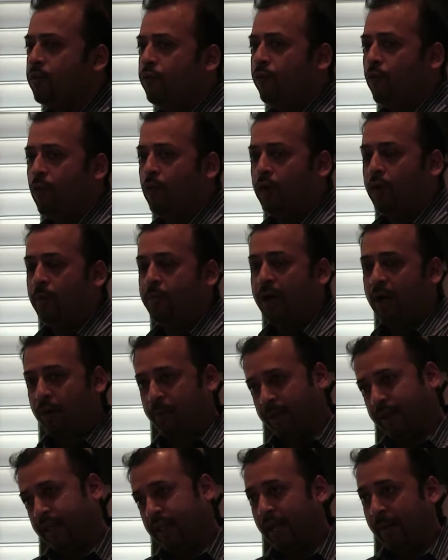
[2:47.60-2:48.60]
for
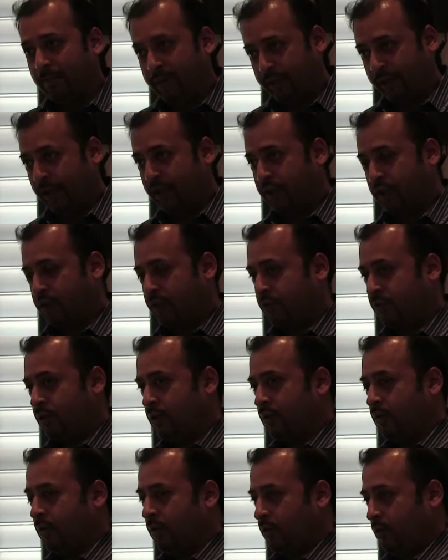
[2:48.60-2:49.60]
biomedical applications.
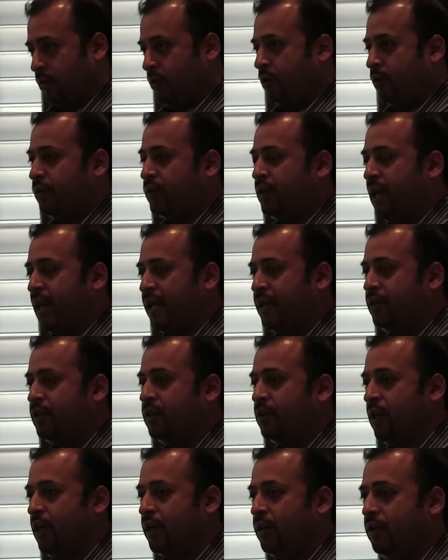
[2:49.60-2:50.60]
The
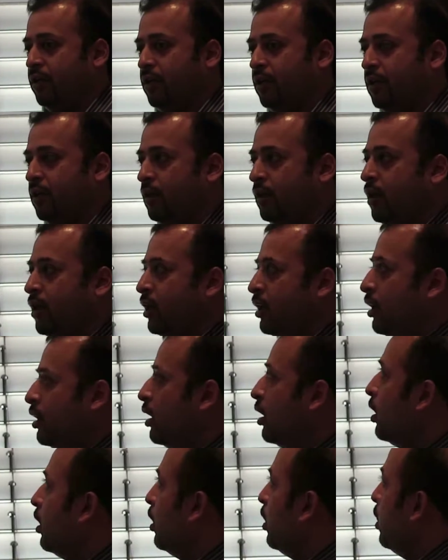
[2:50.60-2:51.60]
size and the
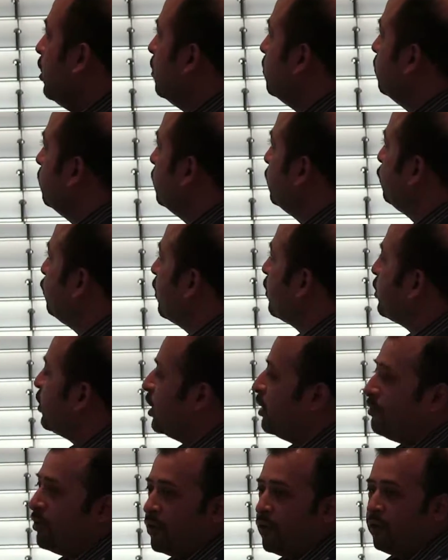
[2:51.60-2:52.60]
structure
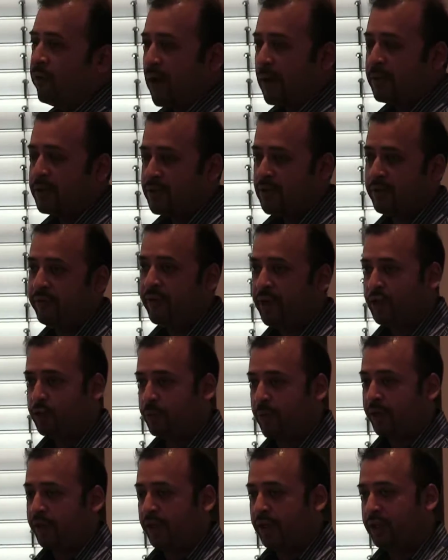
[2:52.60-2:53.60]
of our fibers that we are
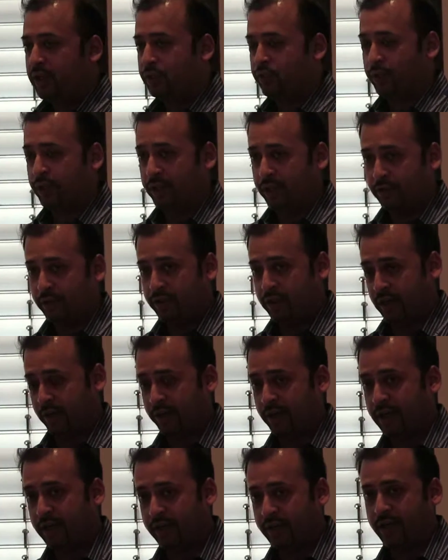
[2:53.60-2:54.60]
expecting is within
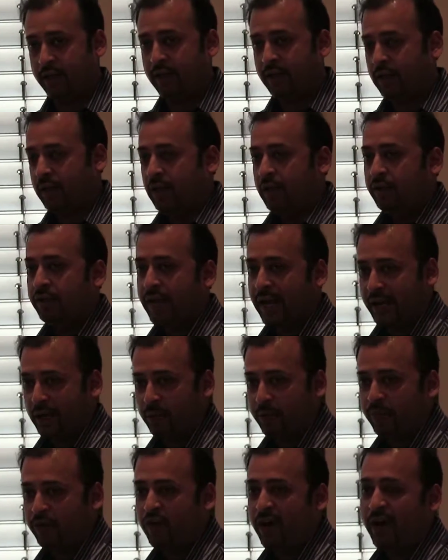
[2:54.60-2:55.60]
500
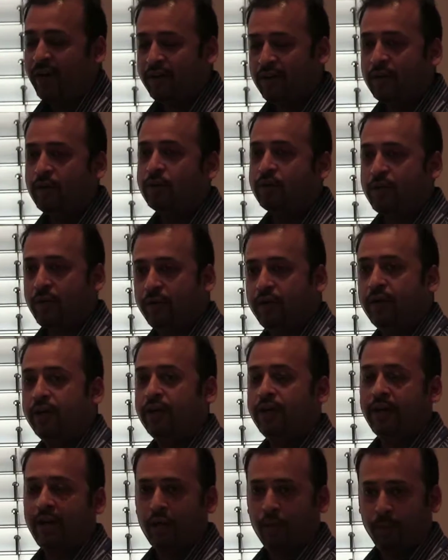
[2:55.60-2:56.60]
to
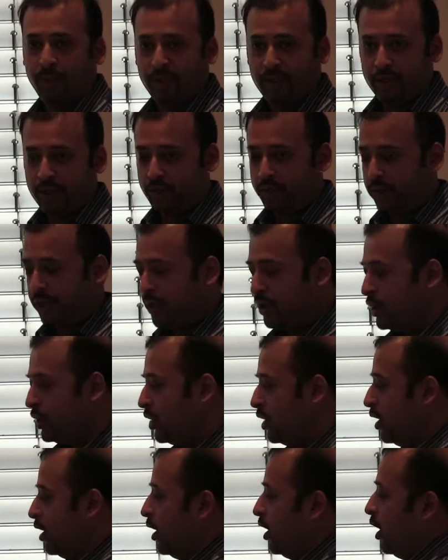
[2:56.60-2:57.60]
700 nanometers range,
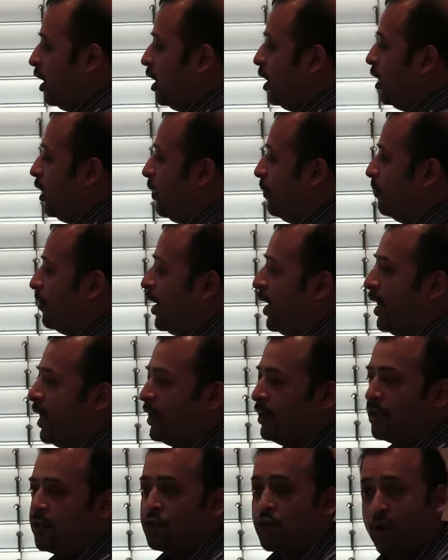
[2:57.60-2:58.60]

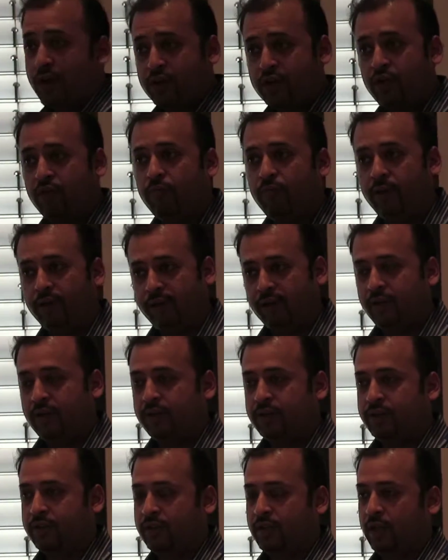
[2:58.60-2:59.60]
and the choice of
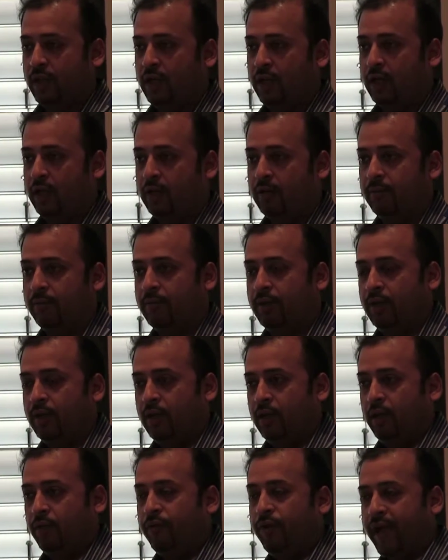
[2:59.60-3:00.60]
materials
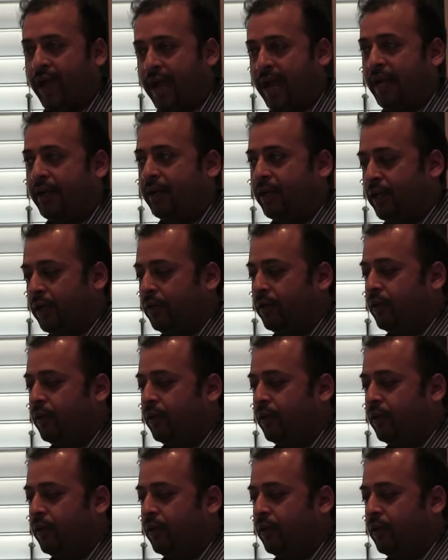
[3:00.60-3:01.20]
we had in a